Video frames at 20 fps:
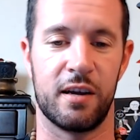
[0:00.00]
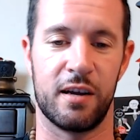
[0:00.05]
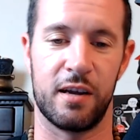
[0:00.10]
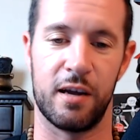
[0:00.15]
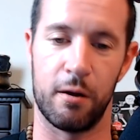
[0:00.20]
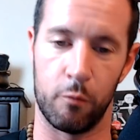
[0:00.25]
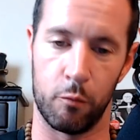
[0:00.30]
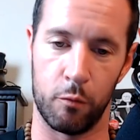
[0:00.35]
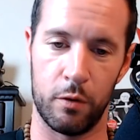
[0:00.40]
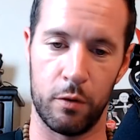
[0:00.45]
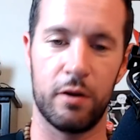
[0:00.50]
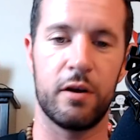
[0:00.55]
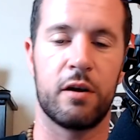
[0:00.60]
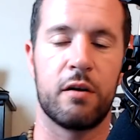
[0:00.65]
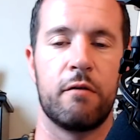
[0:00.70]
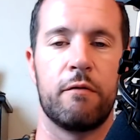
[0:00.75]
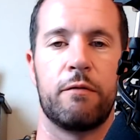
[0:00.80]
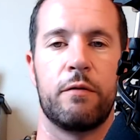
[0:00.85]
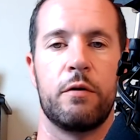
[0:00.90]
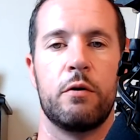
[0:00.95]
can get
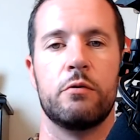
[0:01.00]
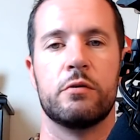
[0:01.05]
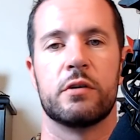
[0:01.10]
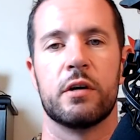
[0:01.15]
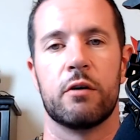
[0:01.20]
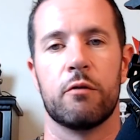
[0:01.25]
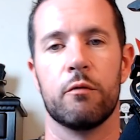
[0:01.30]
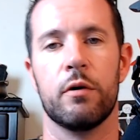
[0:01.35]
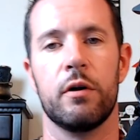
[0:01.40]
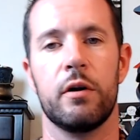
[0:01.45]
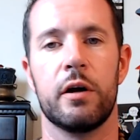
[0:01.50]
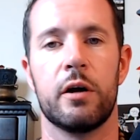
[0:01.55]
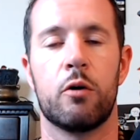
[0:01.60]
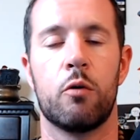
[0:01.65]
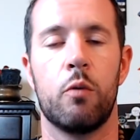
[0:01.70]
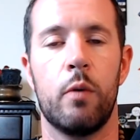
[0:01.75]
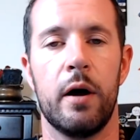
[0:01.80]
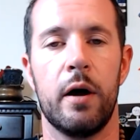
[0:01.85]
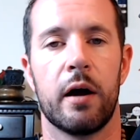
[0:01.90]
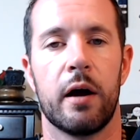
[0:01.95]
really confusing
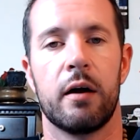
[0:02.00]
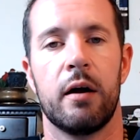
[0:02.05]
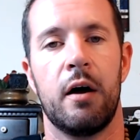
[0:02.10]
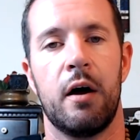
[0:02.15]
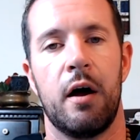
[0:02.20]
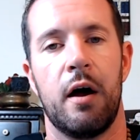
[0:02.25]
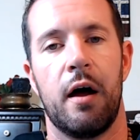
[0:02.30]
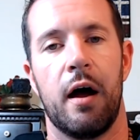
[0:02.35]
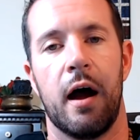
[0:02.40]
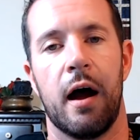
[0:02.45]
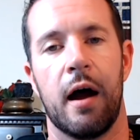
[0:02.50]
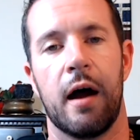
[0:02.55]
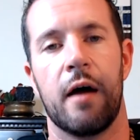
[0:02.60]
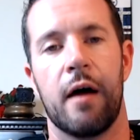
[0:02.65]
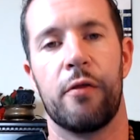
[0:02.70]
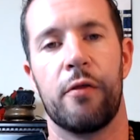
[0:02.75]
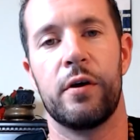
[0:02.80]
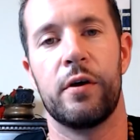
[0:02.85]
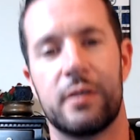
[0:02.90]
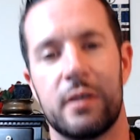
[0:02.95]
really quick.
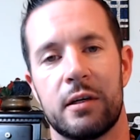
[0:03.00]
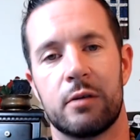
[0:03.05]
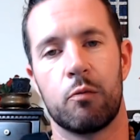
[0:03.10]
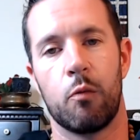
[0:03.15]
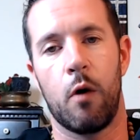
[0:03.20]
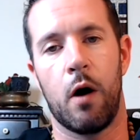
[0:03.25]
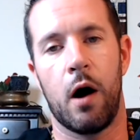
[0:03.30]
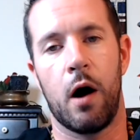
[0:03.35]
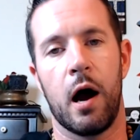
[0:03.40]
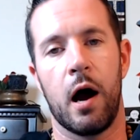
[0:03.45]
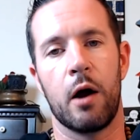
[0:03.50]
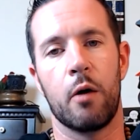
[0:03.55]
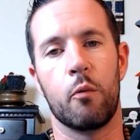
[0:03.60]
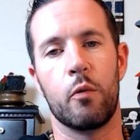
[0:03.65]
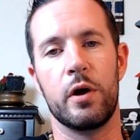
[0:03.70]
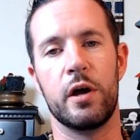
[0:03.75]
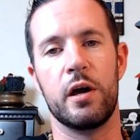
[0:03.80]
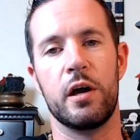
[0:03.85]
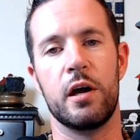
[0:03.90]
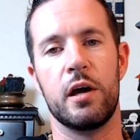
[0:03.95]
And this is why
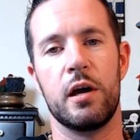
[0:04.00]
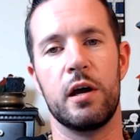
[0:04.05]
